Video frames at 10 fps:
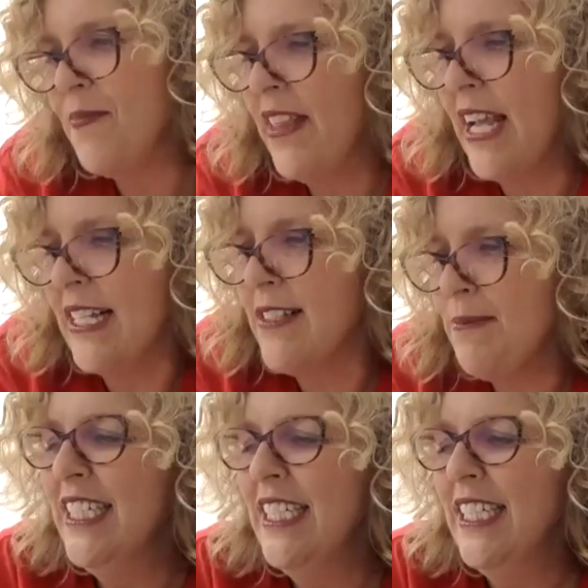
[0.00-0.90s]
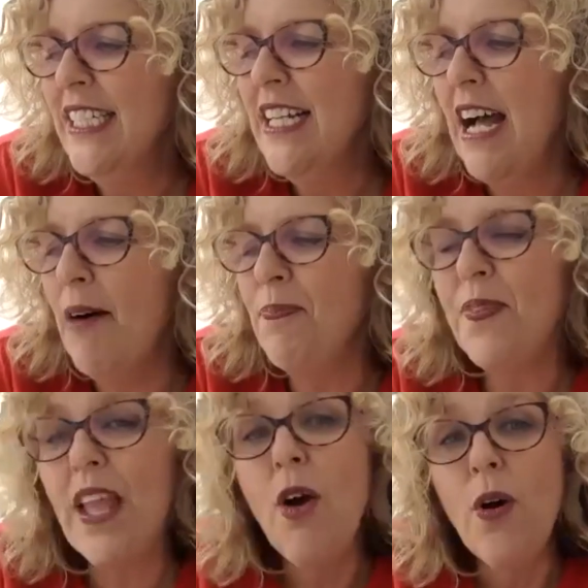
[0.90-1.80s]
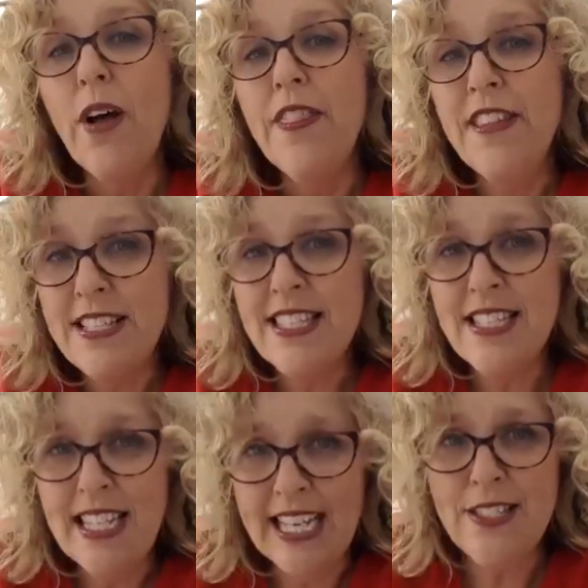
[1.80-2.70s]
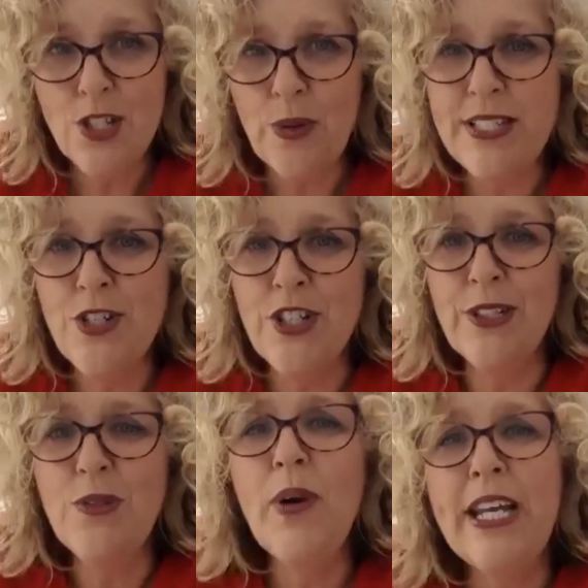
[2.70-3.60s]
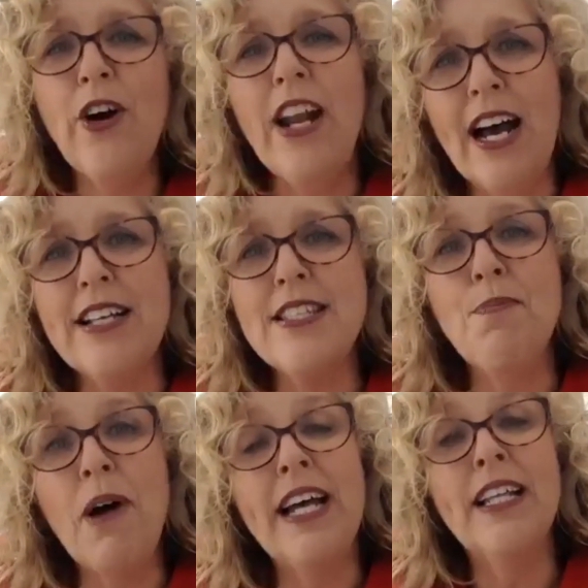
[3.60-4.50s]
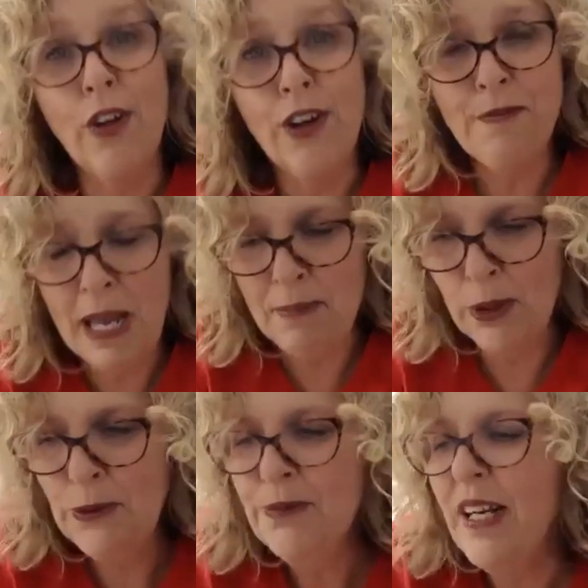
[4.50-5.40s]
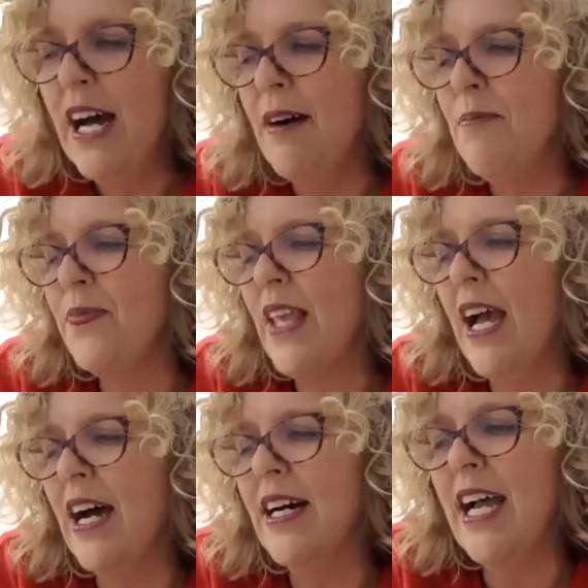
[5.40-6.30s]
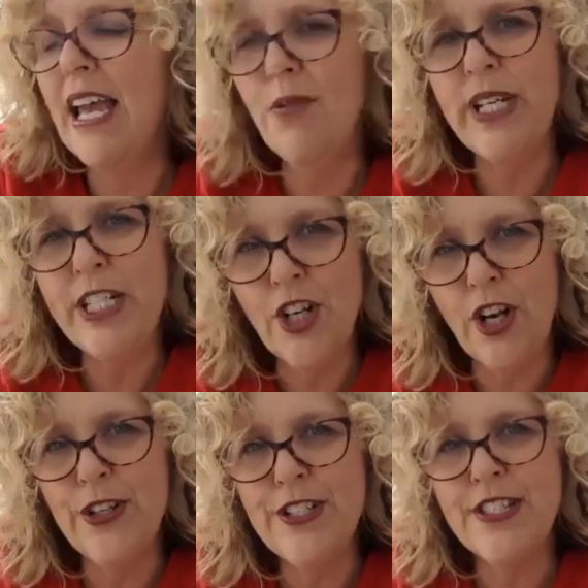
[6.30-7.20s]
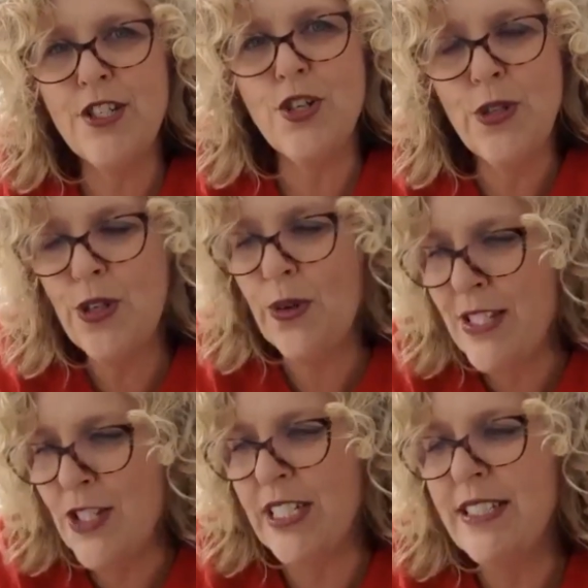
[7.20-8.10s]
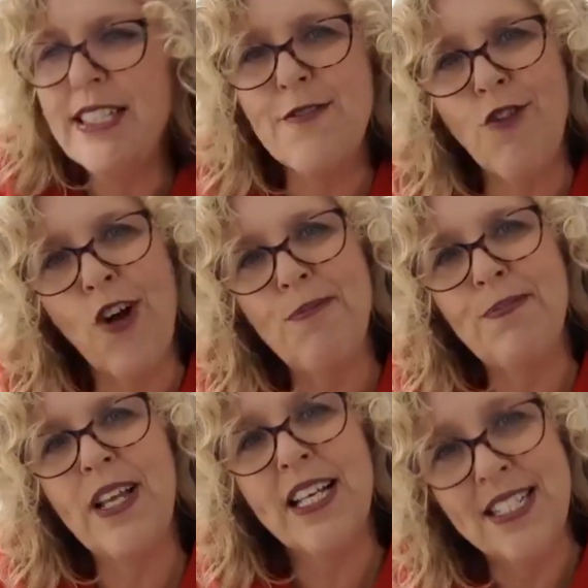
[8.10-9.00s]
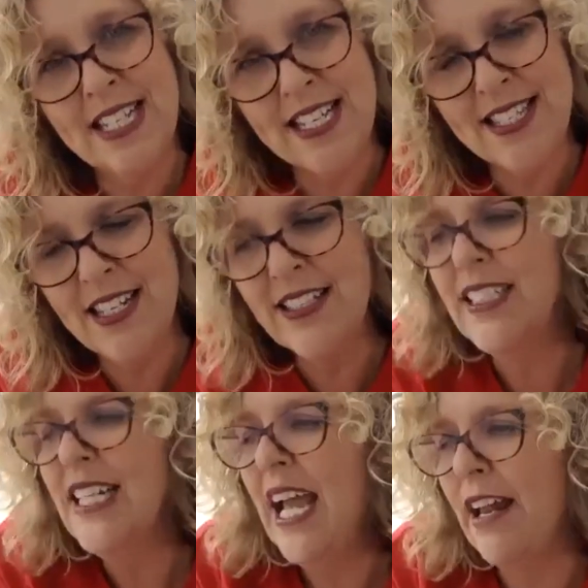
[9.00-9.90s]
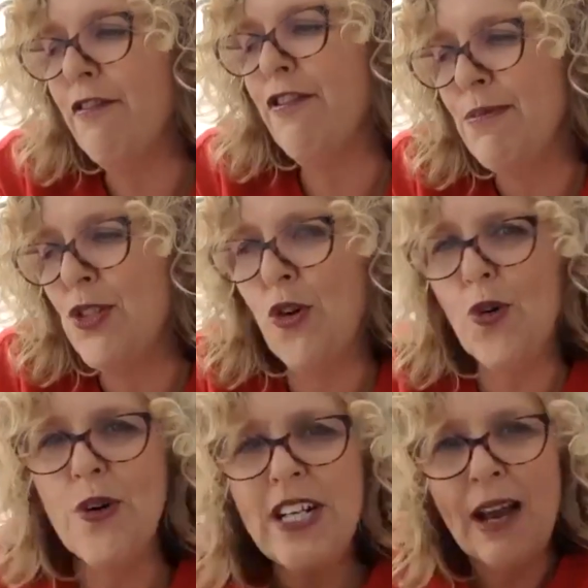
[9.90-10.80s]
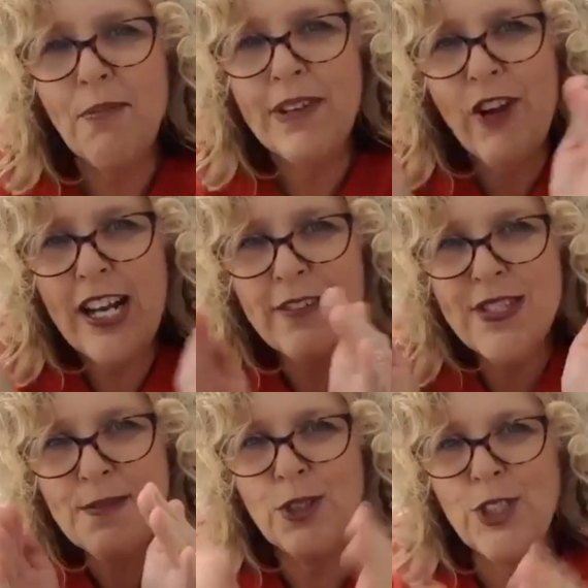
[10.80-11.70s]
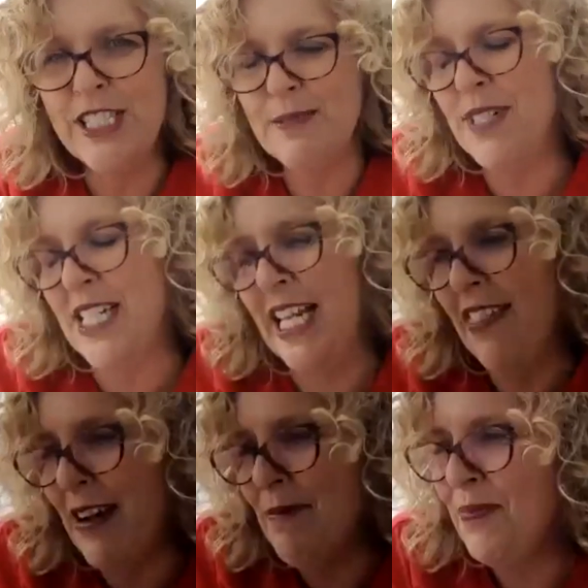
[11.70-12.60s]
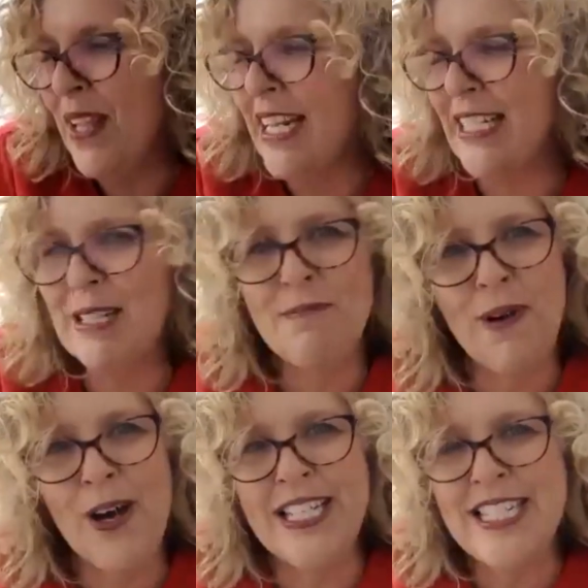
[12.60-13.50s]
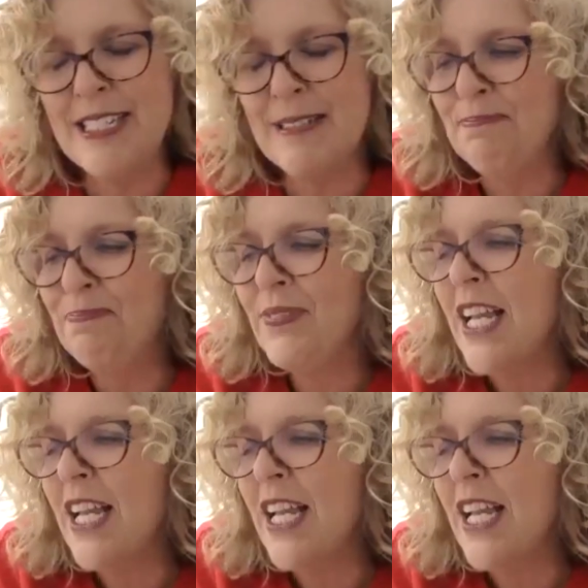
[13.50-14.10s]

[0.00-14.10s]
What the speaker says: Thanks. This next question we got asked by a lot of people, and we chose 2 questions from Contessa and from Dawn, and we've kind of smushed them together and combined them.